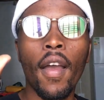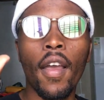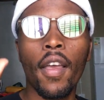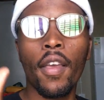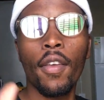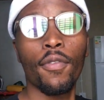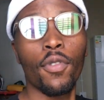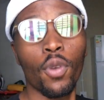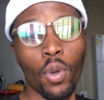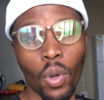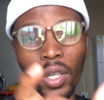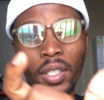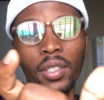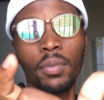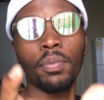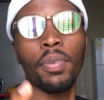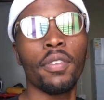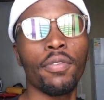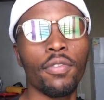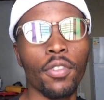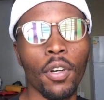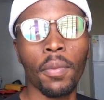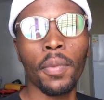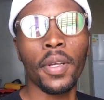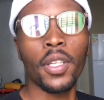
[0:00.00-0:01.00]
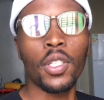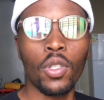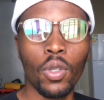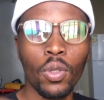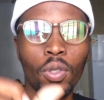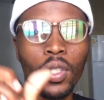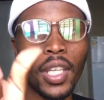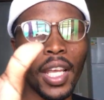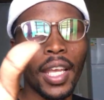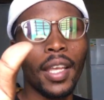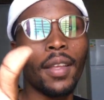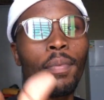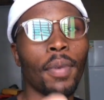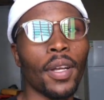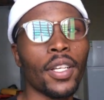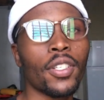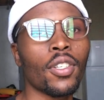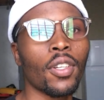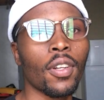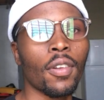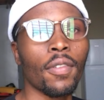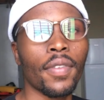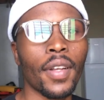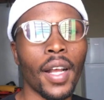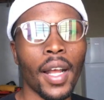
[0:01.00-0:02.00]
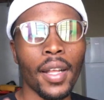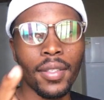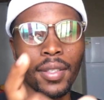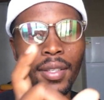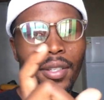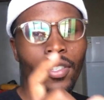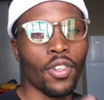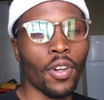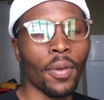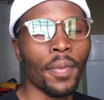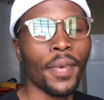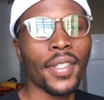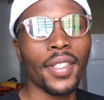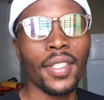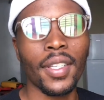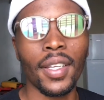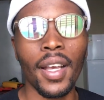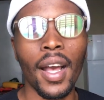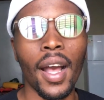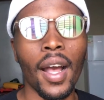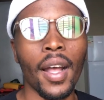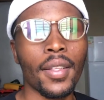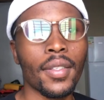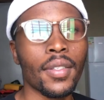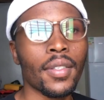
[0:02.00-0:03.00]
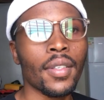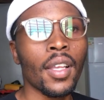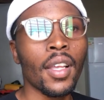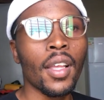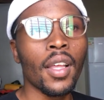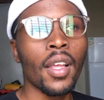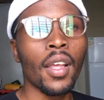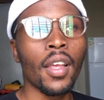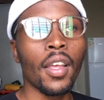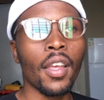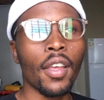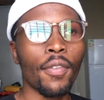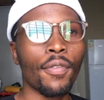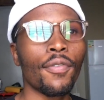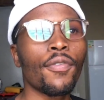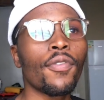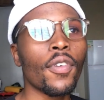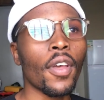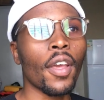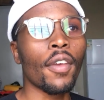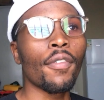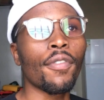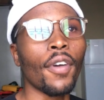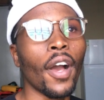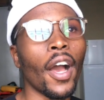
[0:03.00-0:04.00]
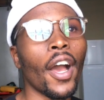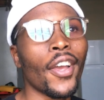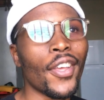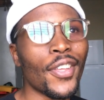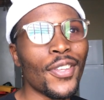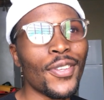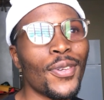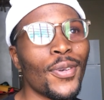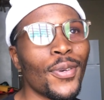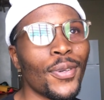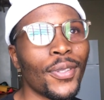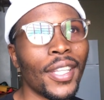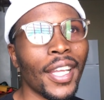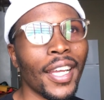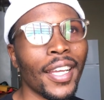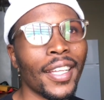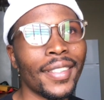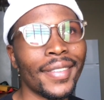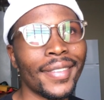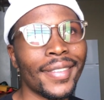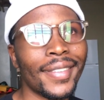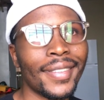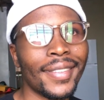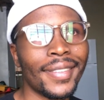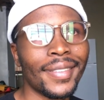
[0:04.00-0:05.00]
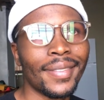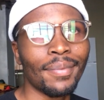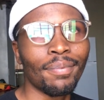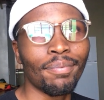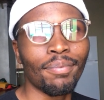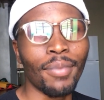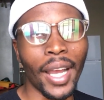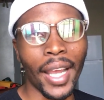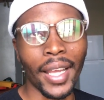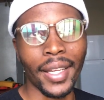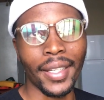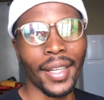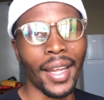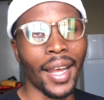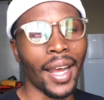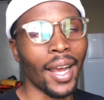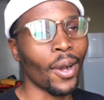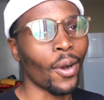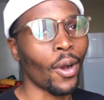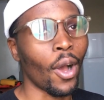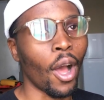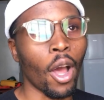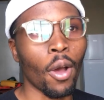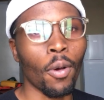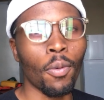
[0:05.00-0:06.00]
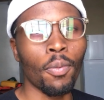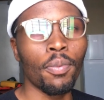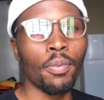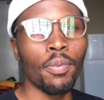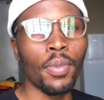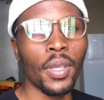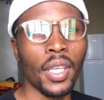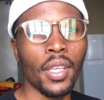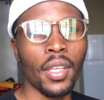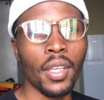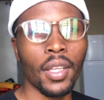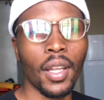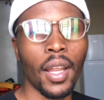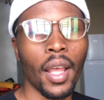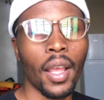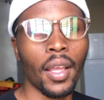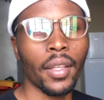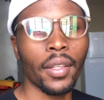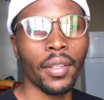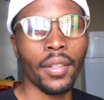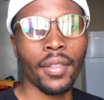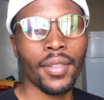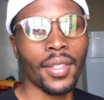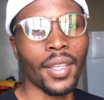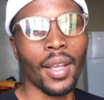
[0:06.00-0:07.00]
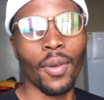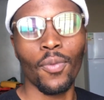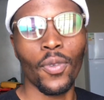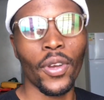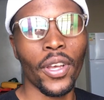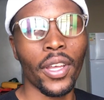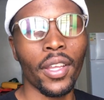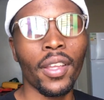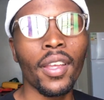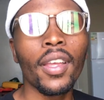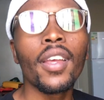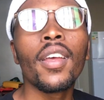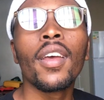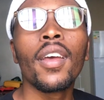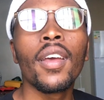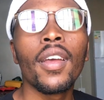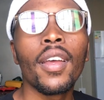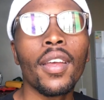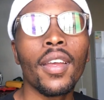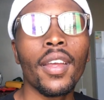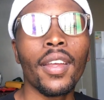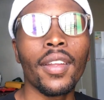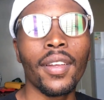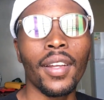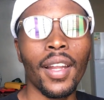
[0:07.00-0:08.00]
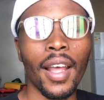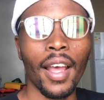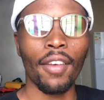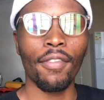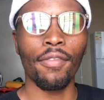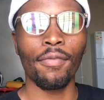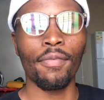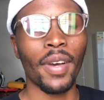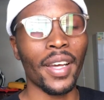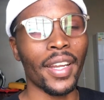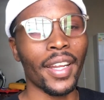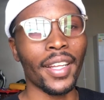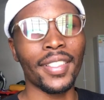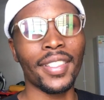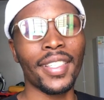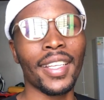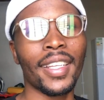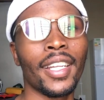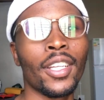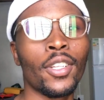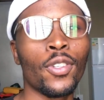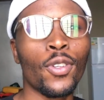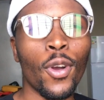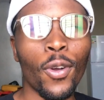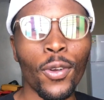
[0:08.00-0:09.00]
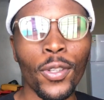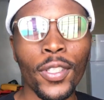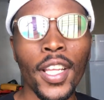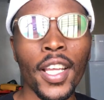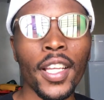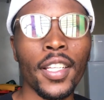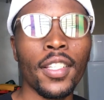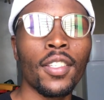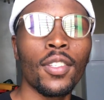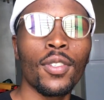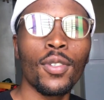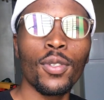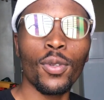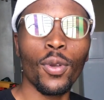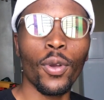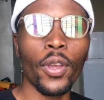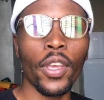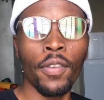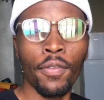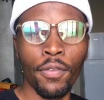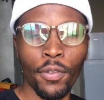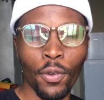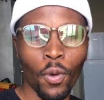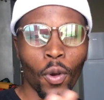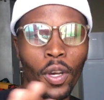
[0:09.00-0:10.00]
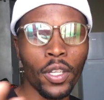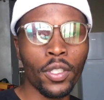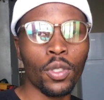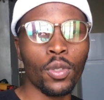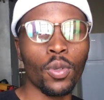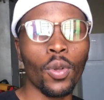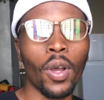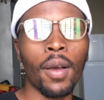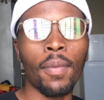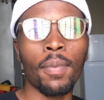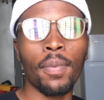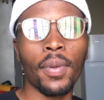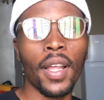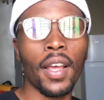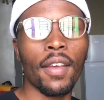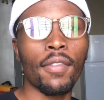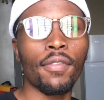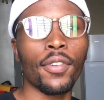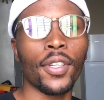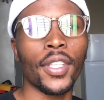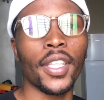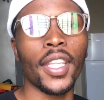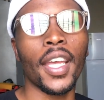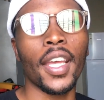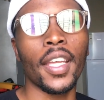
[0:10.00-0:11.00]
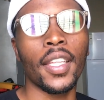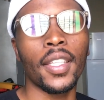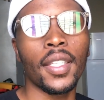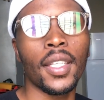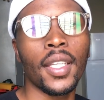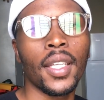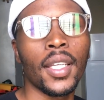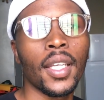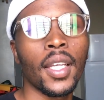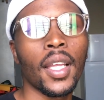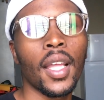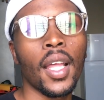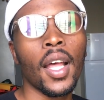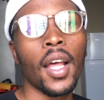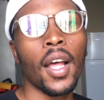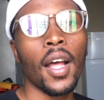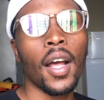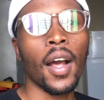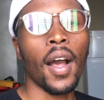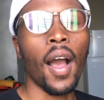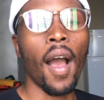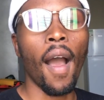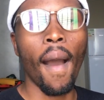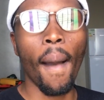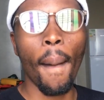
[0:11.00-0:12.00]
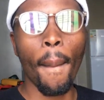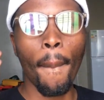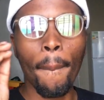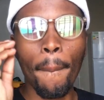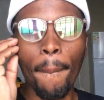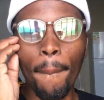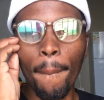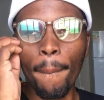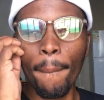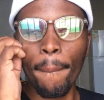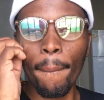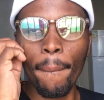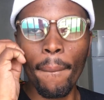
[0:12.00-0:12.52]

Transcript: if you want performance you take bachelor of arts in dramatic arts if if i knew that by now I'll be like somewhere in life. But I didn't know that. So if you want to apply for that, um,